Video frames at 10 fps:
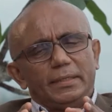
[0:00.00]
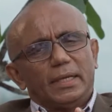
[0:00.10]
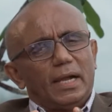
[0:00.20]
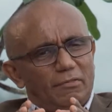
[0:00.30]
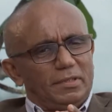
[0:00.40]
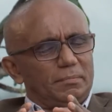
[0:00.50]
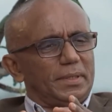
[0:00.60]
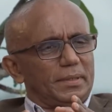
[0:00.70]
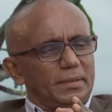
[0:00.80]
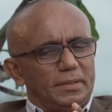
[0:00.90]
the
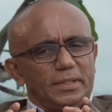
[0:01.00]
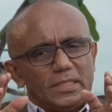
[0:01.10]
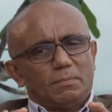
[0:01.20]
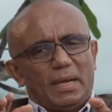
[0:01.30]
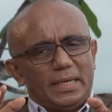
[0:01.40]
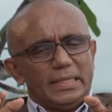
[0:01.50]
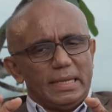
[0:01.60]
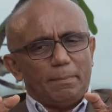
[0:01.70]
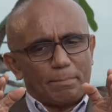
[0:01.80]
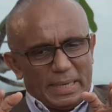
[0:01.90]
government. These monies
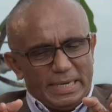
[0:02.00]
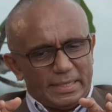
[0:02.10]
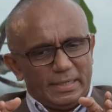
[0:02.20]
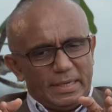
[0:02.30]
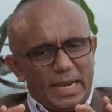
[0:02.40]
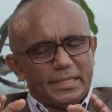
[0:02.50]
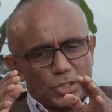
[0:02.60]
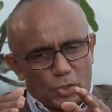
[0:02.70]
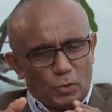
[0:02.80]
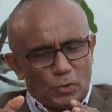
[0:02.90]
are printed and
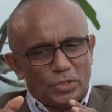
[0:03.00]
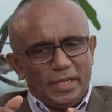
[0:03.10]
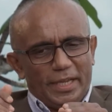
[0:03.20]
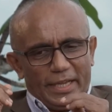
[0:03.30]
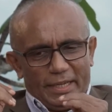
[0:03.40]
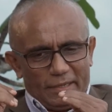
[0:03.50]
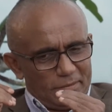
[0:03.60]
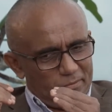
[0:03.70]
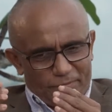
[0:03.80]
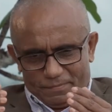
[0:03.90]
stored,
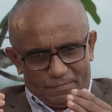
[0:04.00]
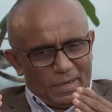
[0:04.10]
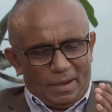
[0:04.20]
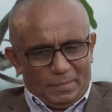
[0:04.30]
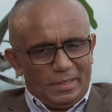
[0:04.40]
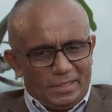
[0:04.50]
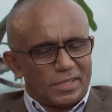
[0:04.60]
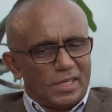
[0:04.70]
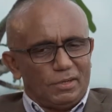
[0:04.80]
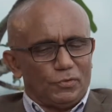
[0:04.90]

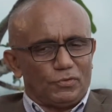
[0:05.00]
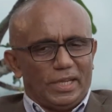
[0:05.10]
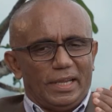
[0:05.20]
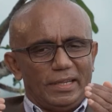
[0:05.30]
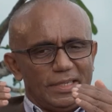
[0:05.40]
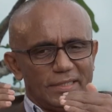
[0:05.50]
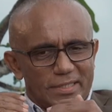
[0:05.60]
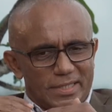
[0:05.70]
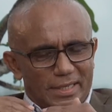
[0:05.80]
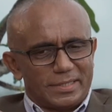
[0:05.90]
literally if you say, in the
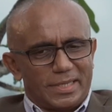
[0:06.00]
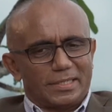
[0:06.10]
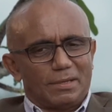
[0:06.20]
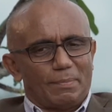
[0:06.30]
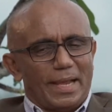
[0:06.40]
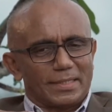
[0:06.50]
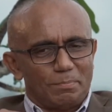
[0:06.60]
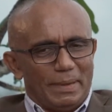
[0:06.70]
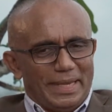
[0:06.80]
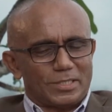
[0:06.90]
central bank's
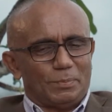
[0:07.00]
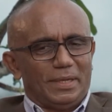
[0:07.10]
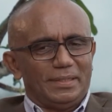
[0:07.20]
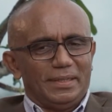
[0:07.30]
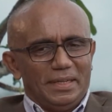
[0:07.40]
basement.